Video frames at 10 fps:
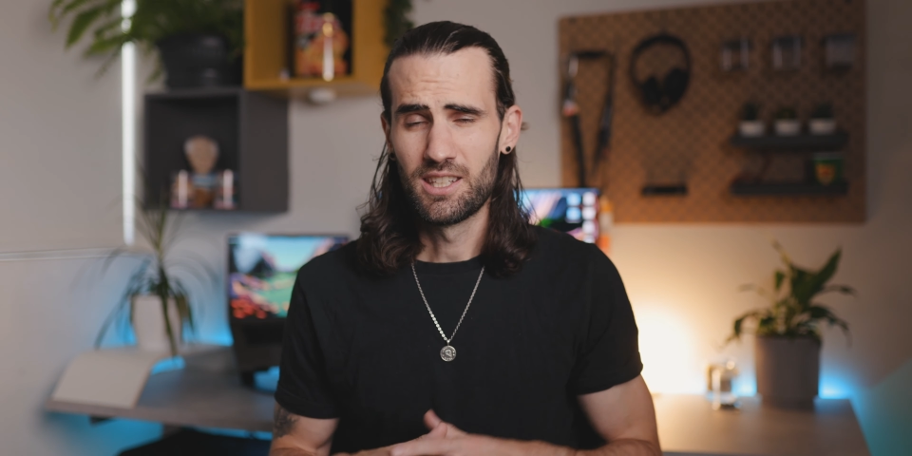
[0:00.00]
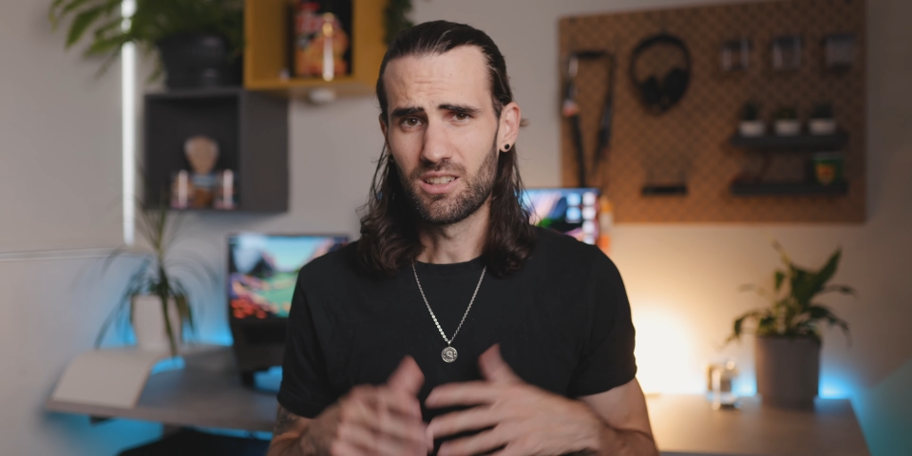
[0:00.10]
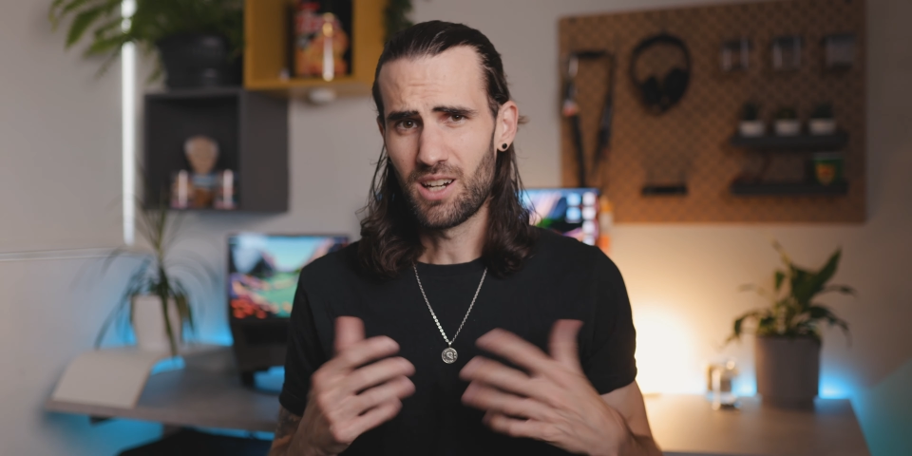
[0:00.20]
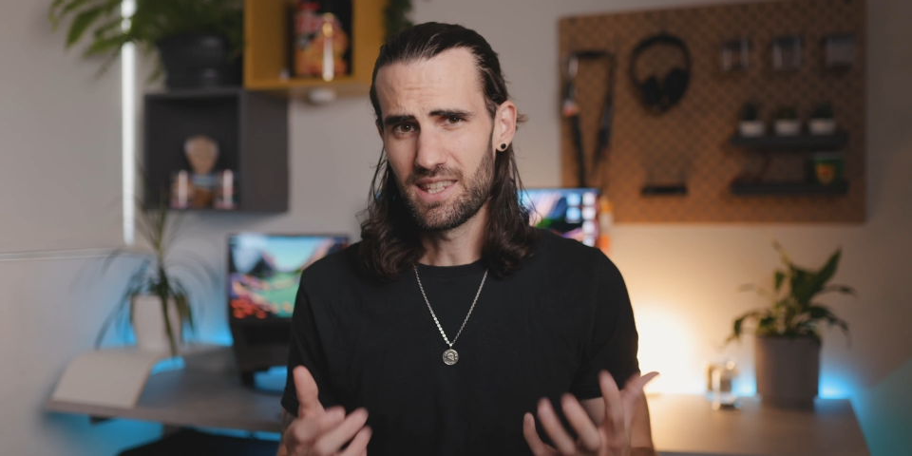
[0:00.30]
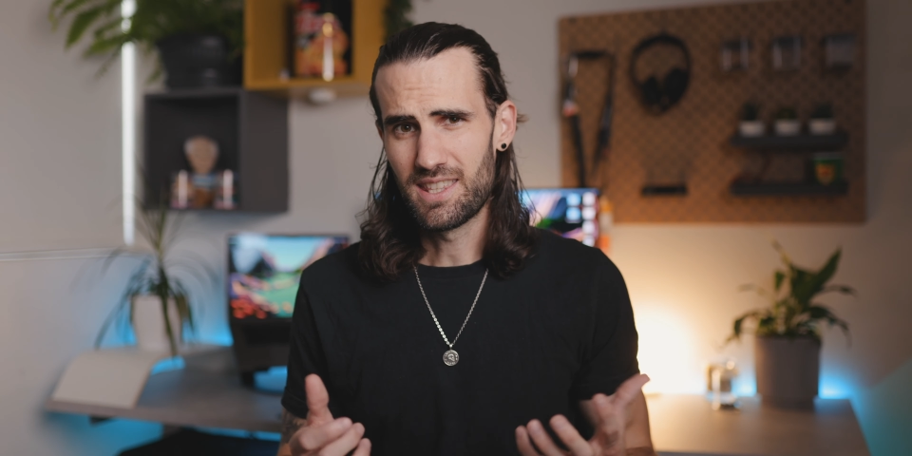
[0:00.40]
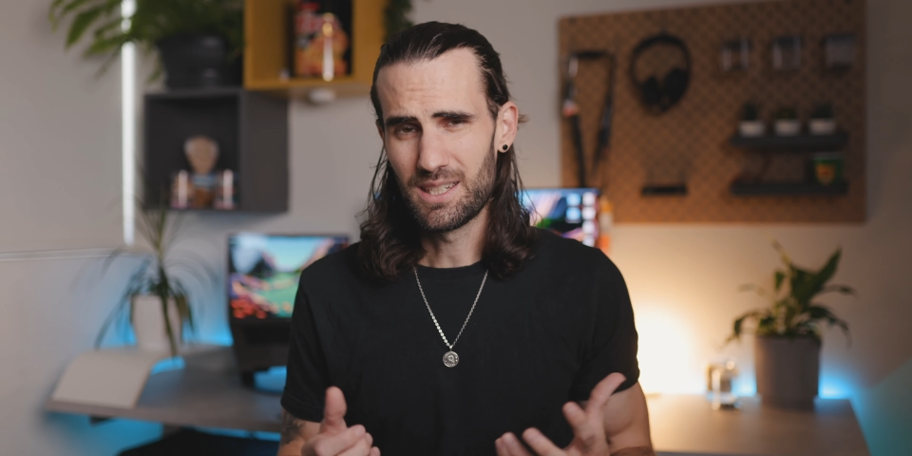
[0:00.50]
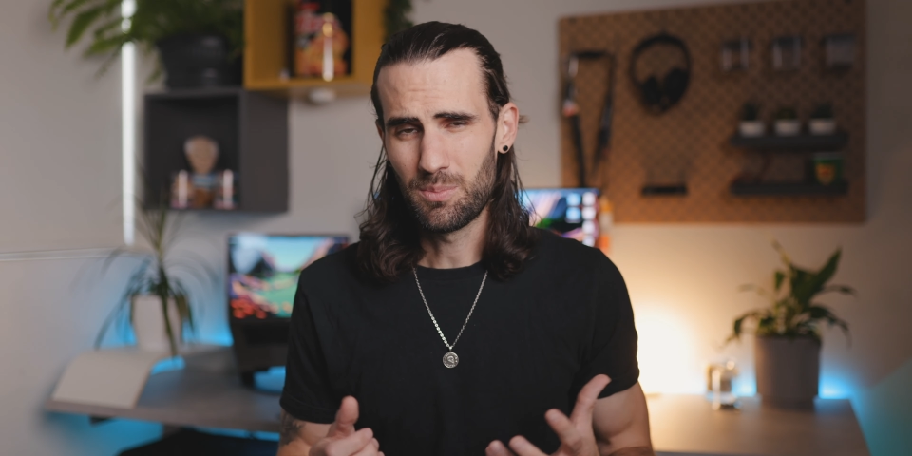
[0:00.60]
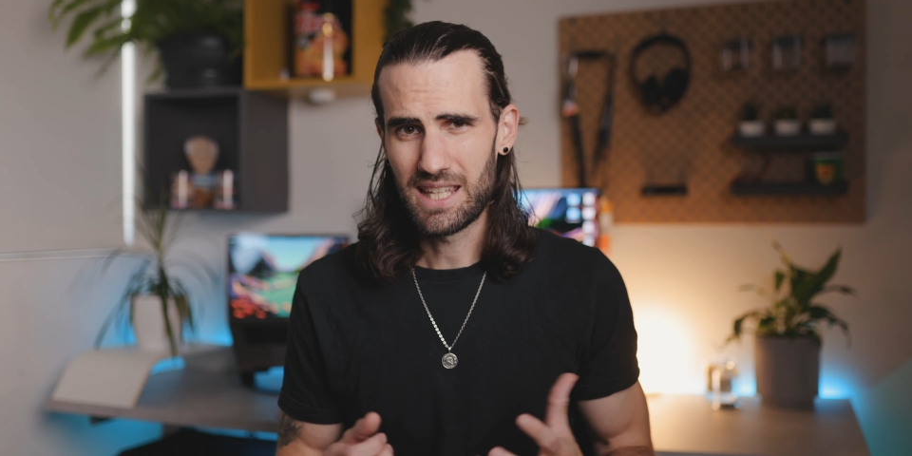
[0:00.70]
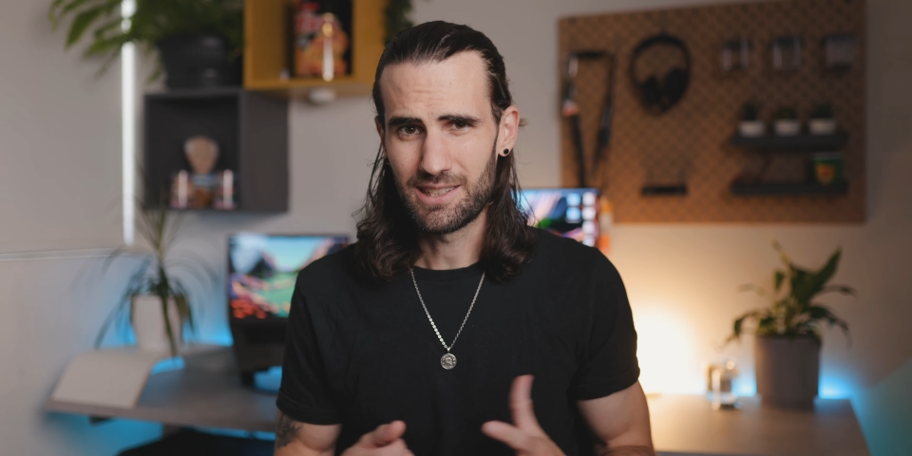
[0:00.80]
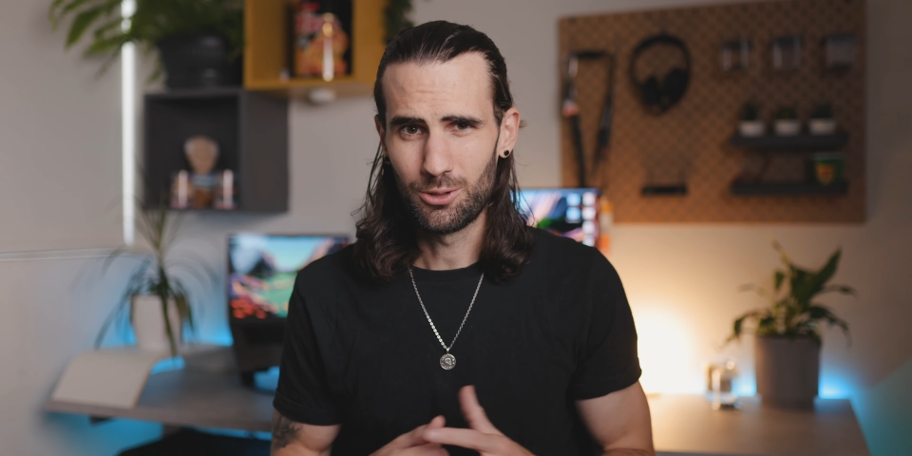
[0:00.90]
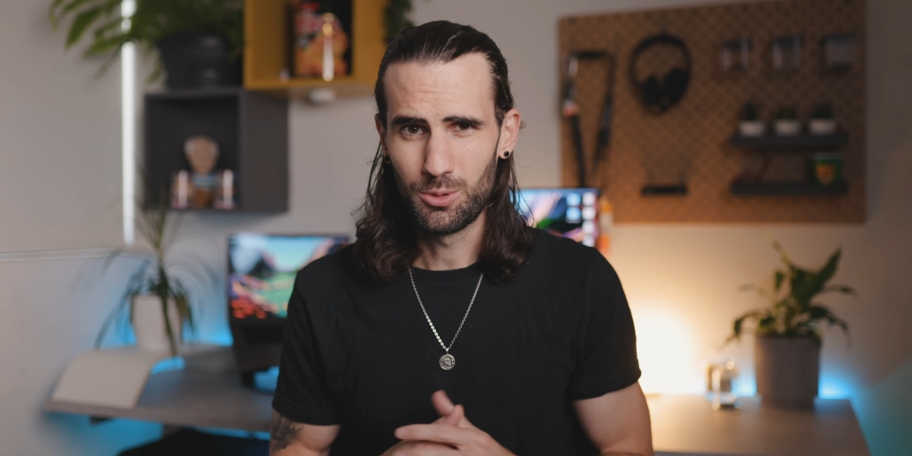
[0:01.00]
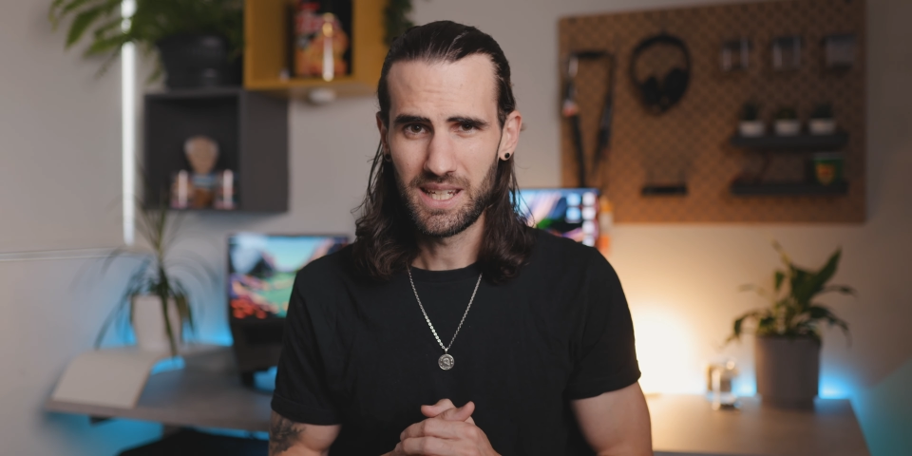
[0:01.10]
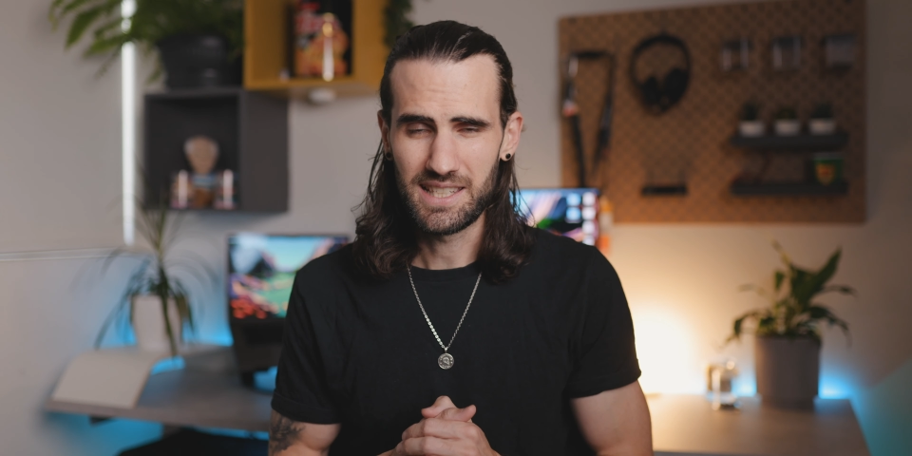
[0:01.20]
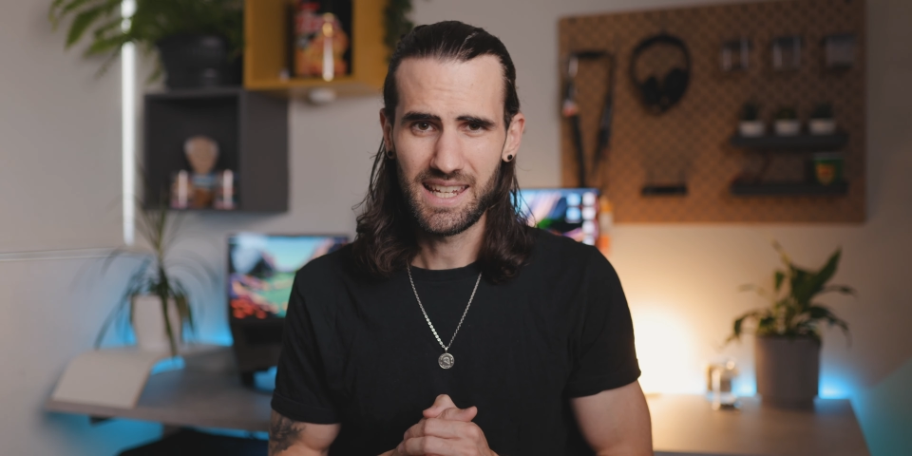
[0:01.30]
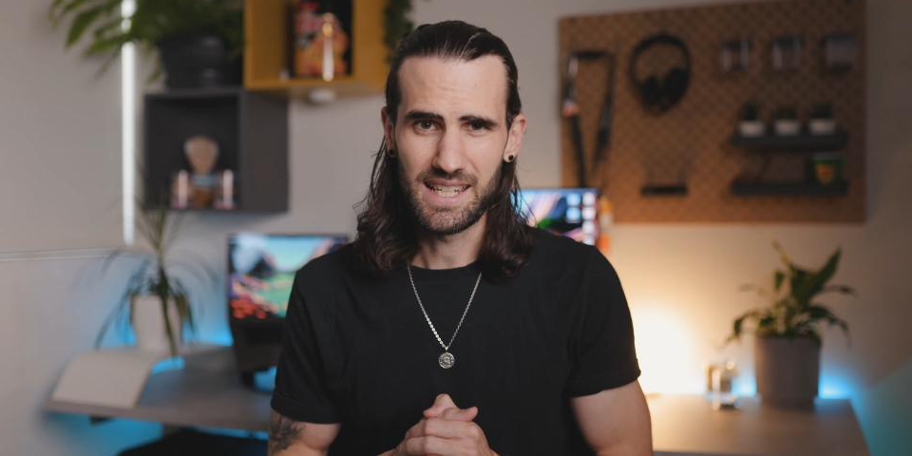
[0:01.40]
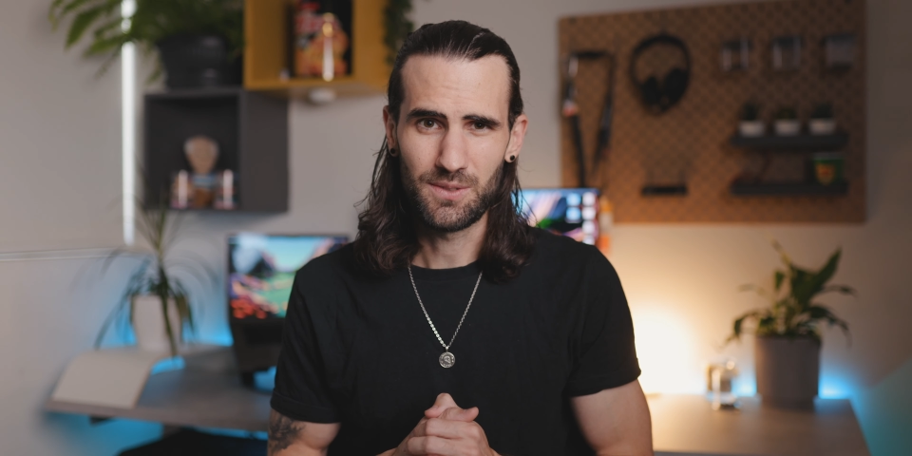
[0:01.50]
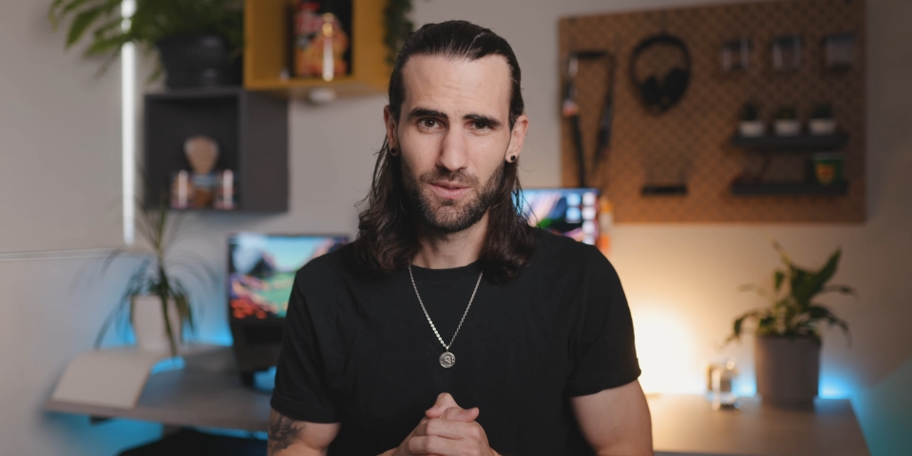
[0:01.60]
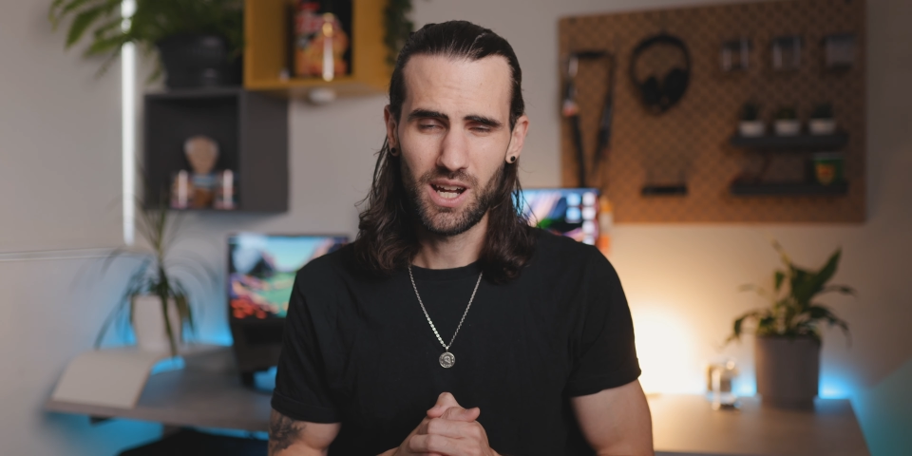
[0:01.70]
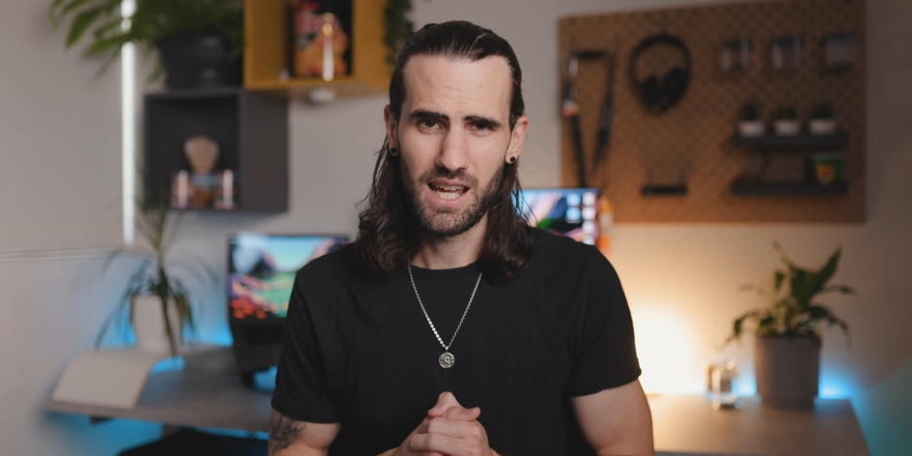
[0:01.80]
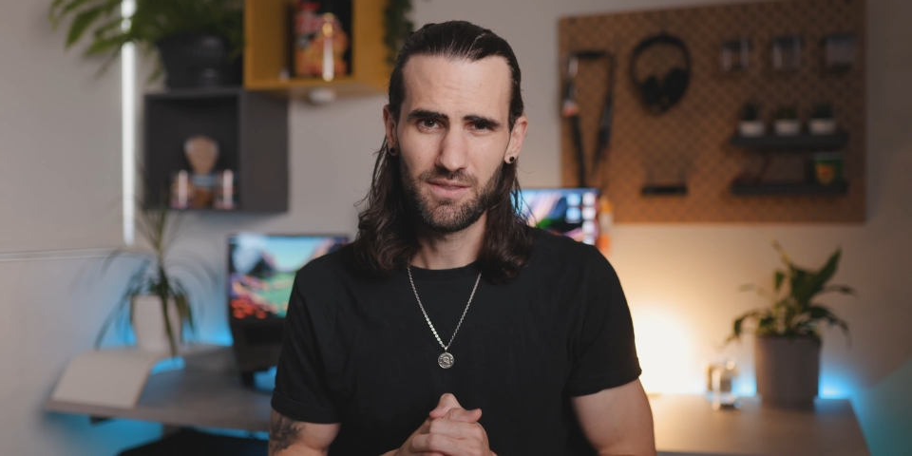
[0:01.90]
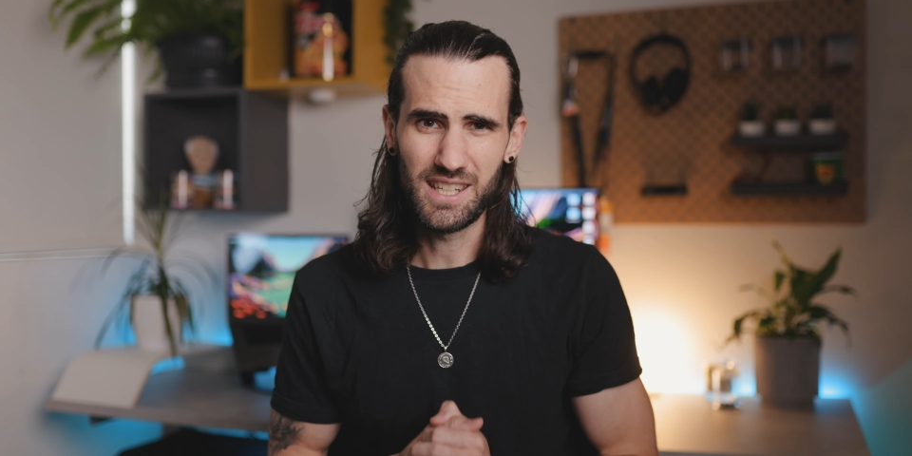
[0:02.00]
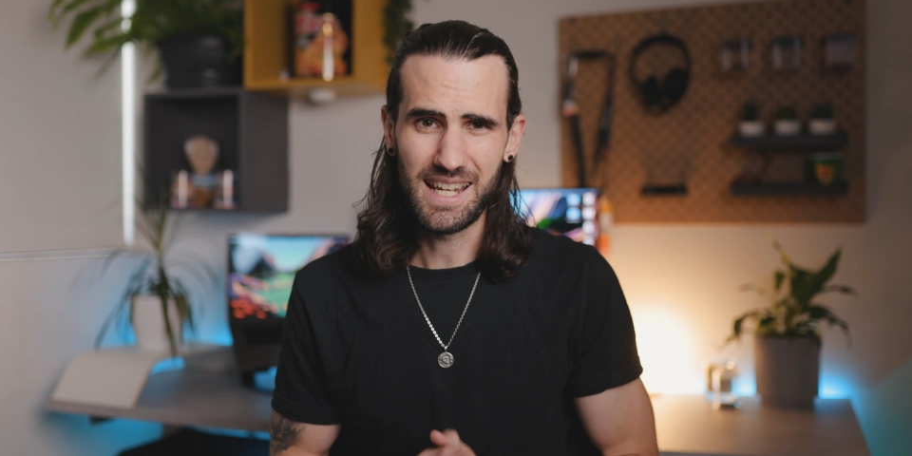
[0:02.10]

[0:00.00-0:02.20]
The great thing about the Lumix S5,